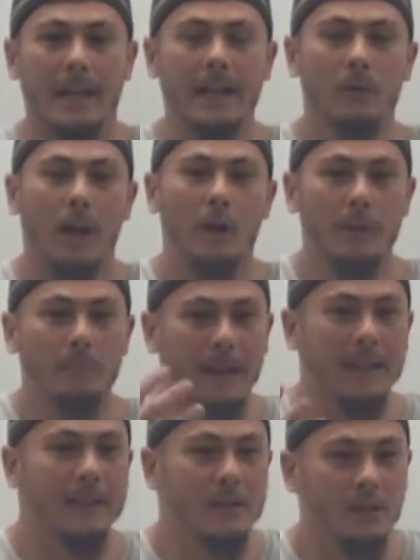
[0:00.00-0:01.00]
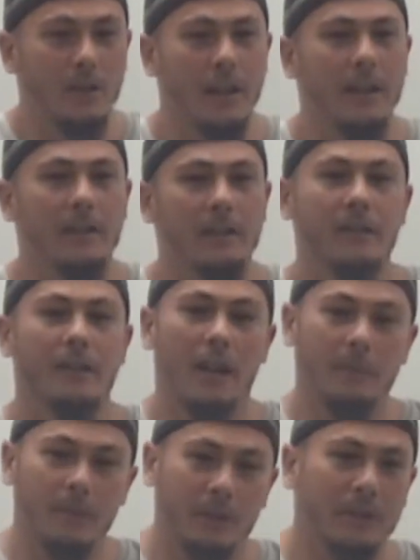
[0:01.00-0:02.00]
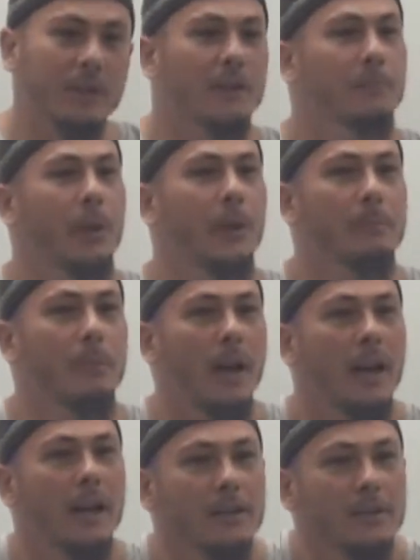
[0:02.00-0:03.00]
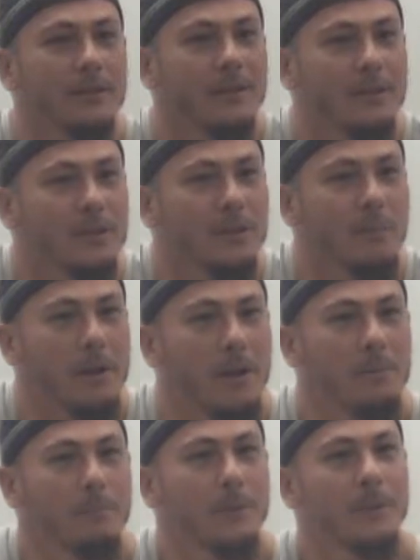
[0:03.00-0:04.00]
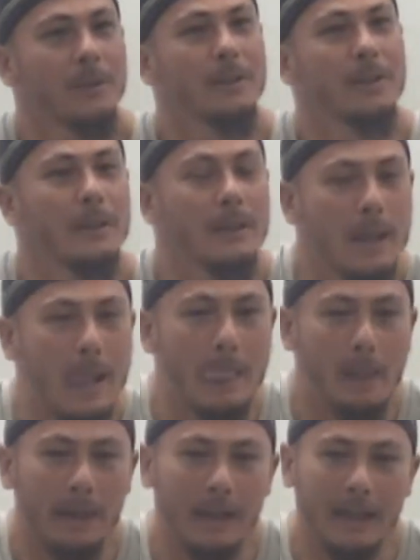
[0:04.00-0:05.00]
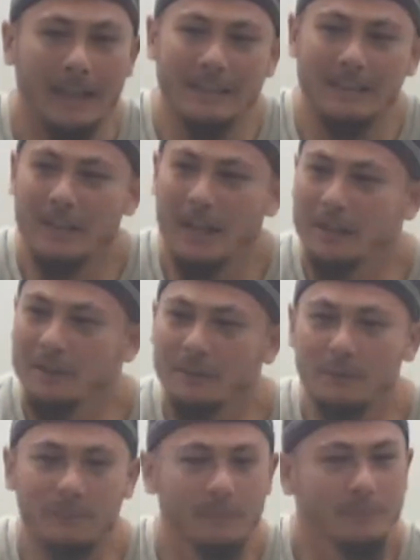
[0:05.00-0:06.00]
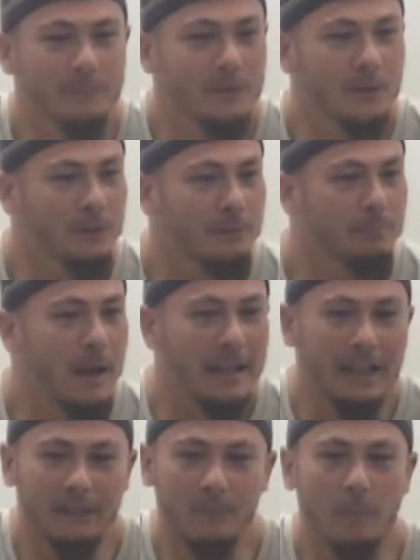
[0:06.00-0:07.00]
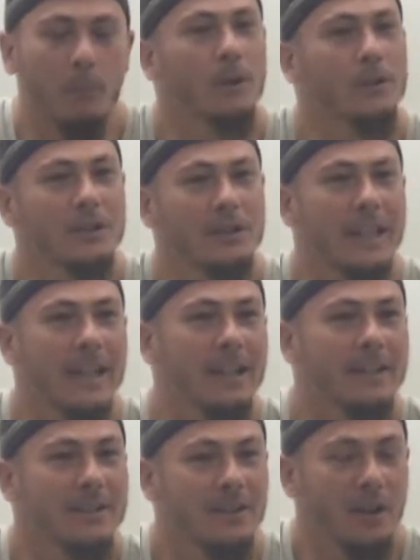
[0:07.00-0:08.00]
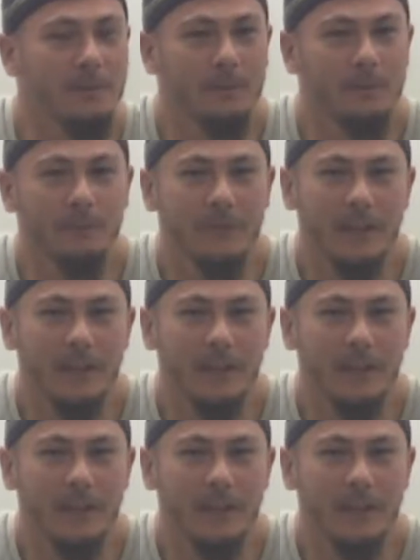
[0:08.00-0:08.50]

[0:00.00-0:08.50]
Anyway, I went back inside after bearing my heart to my Rabb and started packing my boxes again and stuff.